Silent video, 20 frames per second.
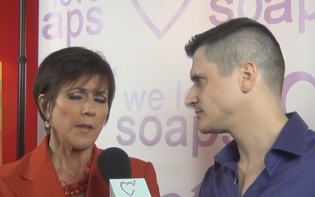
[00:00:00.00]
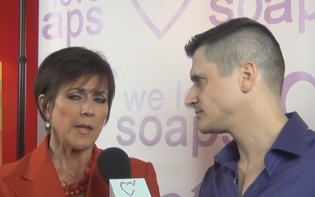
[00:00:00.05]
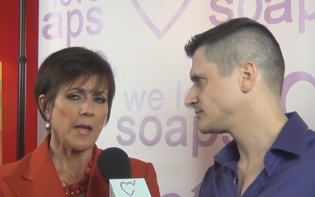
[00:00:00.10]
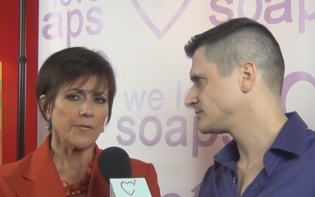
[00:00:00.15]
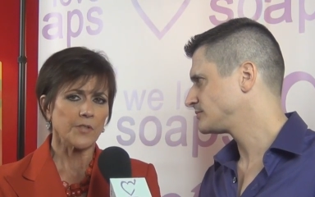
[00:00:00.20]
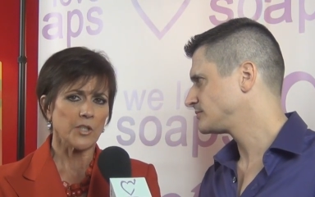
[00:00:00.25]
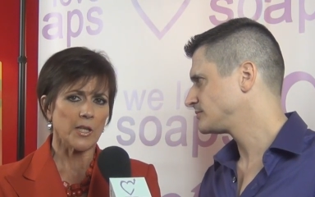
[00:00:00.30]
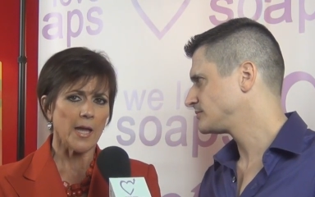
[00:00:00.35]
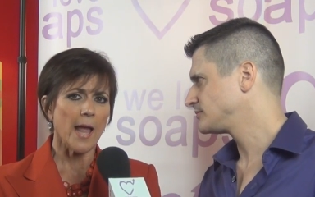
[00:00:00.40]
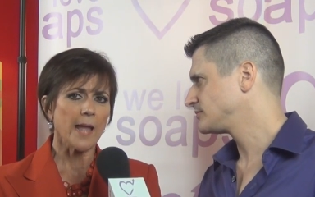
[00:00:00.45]

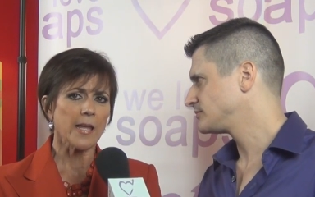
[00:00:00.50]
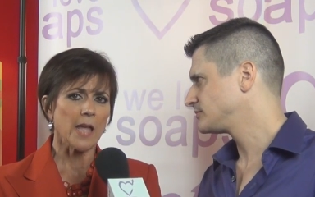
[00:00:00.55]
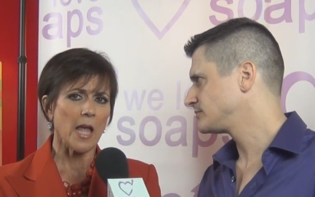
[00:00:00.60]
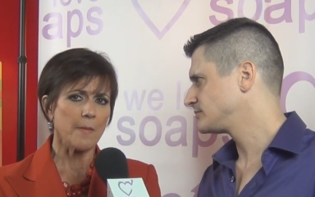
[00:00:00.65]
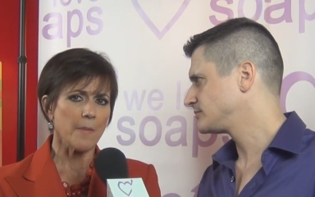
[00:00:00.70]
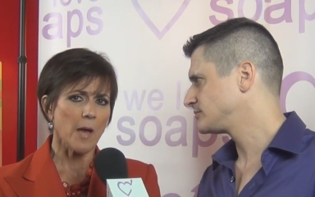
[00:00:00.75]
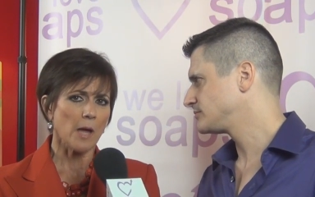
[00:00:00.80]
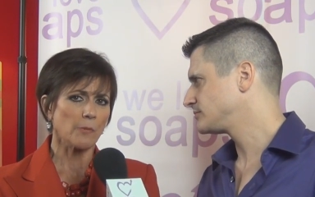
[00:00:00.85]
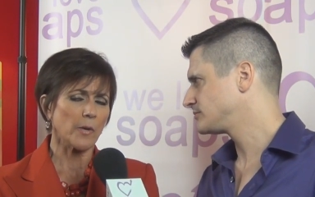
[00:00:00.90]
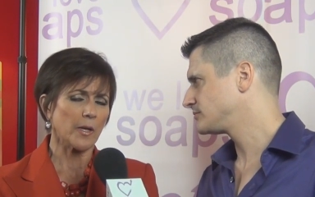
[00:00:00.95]
Speaker 1: the FDA
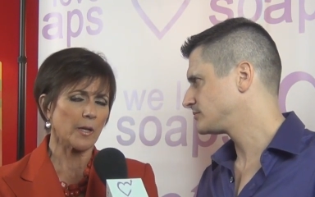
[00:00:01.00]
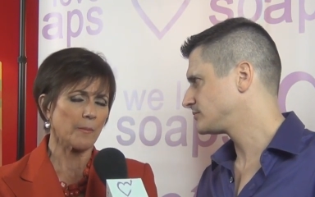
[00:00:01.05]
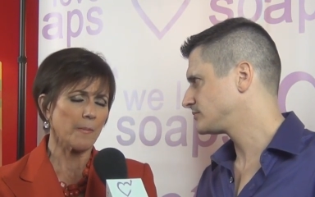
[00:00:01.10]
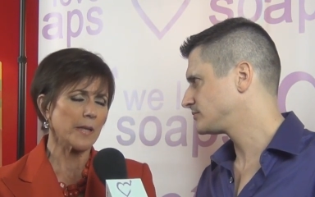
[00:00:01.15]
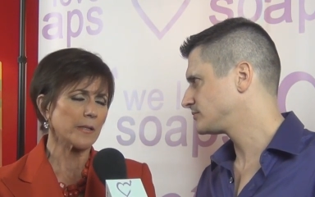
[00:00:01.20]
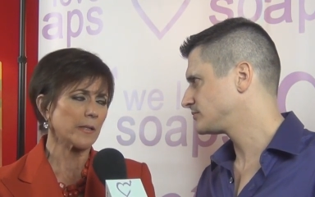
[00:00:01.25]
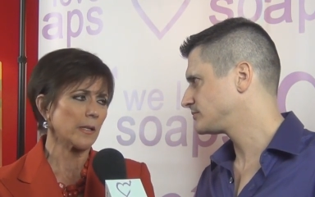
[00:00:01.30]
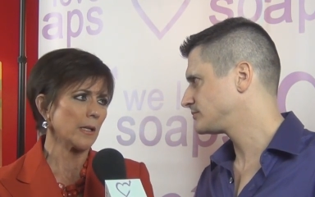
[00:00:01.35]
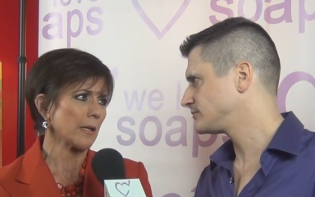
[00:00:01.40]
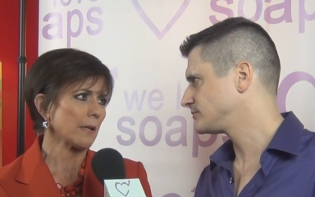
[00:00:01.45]
came out
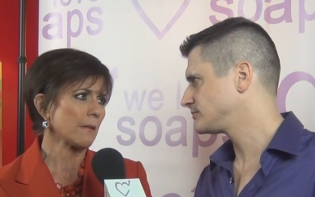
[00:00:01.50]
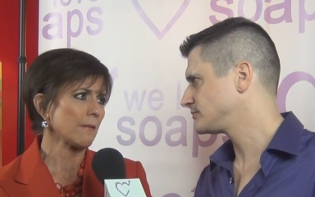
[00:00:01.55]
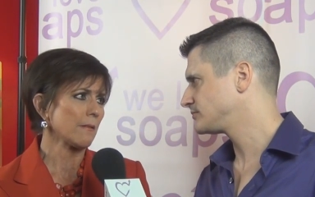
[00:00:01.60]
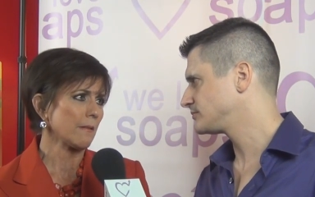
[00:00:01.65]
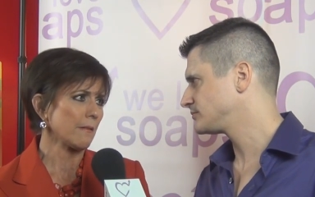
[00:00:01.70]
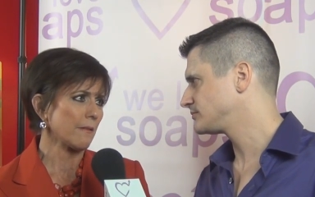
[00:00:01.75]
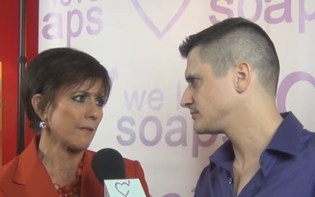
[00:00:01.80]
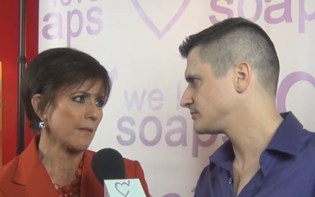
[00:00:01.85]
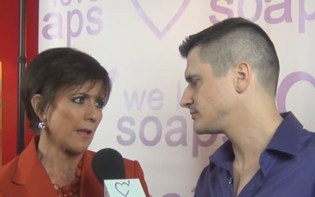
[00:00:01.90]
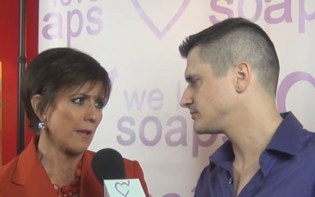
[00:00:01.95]
recommending
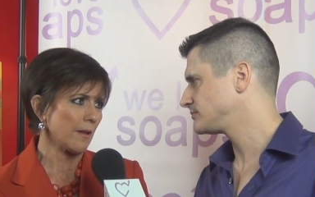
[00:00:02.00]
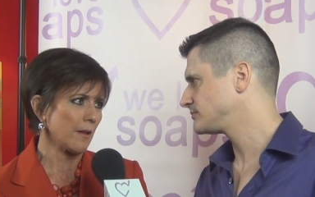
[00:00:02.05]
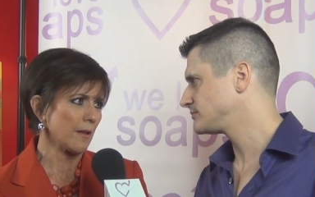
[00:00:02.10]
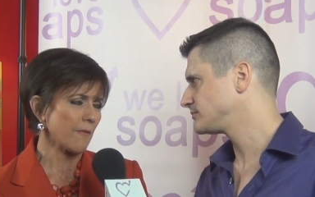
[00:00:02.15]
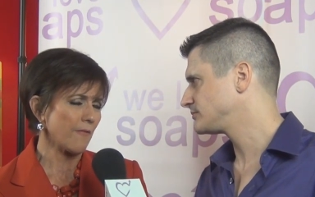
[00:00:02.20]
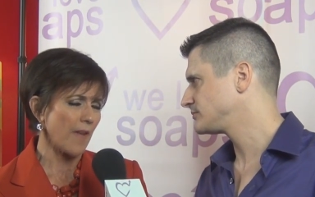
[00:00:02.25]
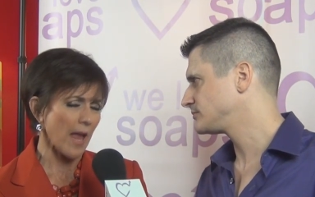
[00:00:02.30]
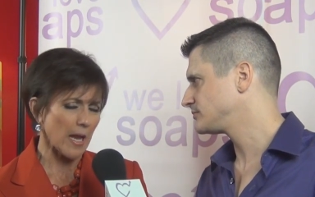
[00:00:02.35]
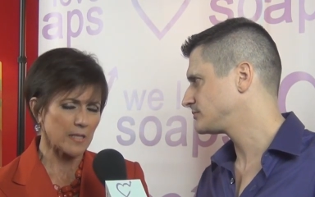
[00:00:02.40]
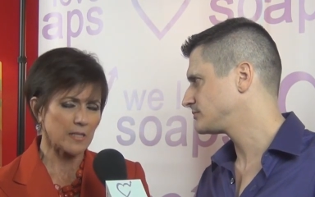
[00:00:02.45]

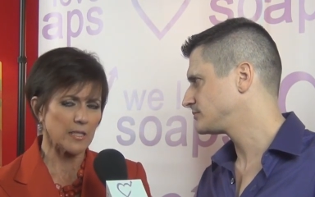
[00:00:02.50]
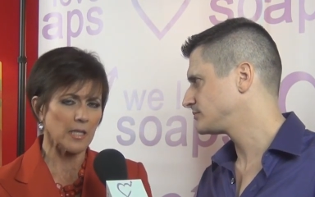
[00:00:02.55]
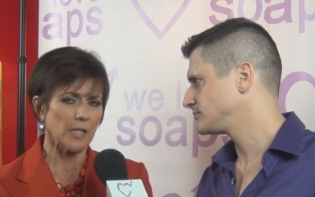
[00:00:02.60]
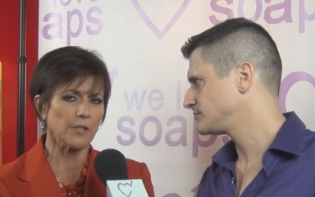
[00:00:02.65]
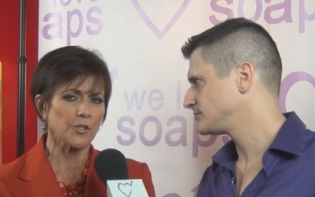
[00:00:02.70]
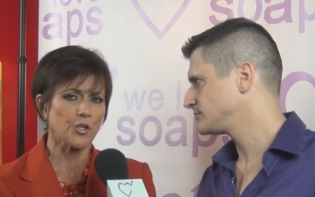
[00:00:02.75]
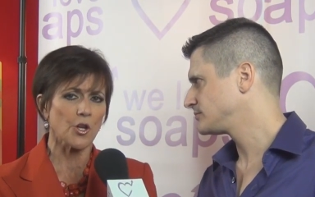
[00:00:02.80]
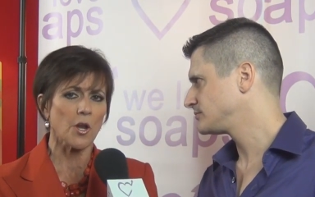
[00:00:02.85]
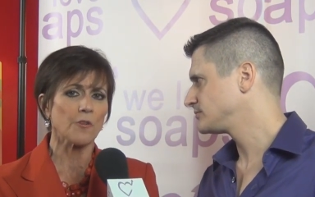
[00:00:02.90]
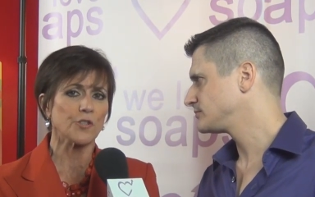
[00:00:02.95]
the
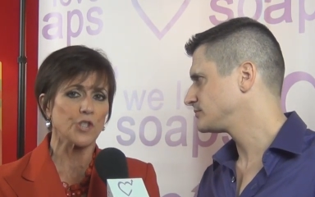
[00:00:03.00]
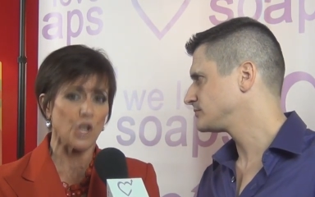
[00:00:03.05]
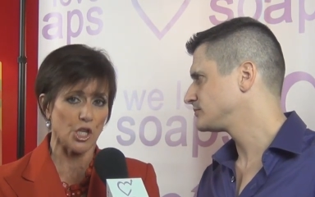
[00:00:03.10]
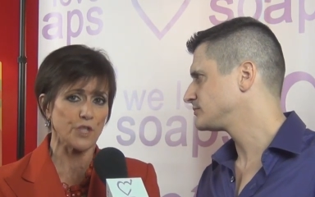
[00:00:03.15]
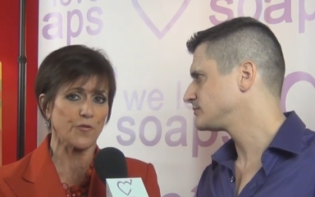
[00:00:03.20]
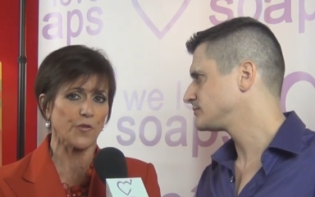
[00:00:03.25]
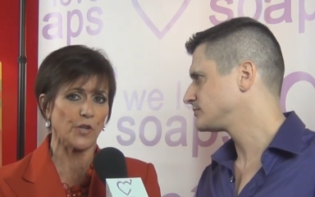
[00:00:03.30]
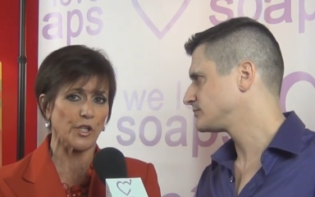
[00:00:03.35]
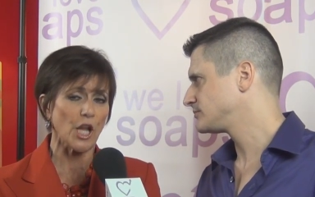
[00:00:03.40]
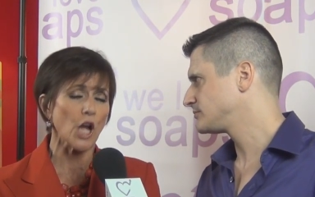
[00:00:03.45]
vaccine
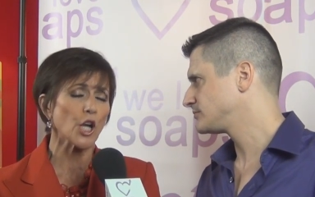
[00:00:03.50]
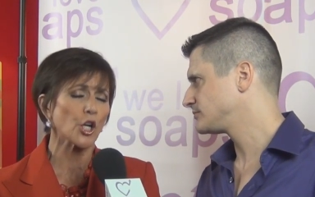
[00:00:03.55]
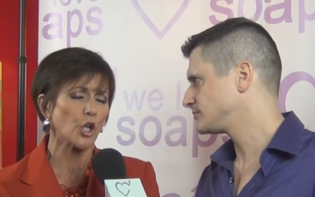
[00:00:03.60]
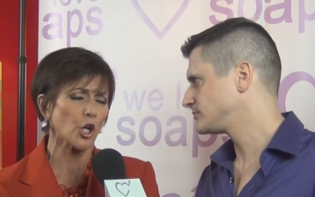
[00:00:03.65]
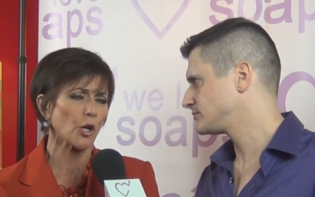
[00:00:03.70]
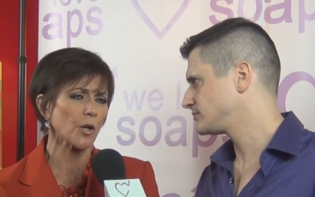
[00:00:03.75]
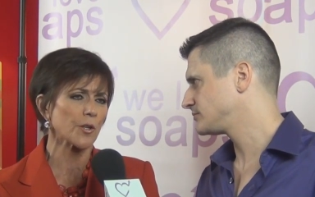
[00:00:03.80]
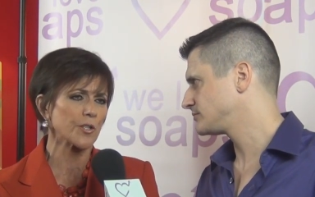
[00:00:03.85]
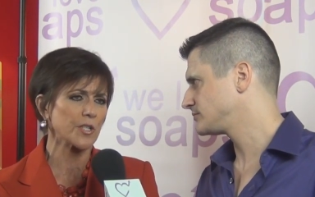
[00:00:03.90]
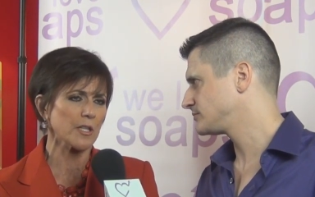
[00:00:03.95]
just for young
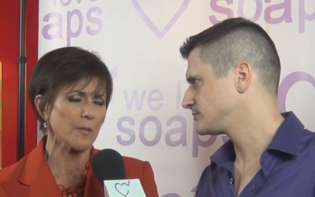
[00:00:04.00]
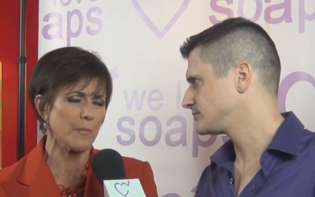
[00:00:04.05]
girls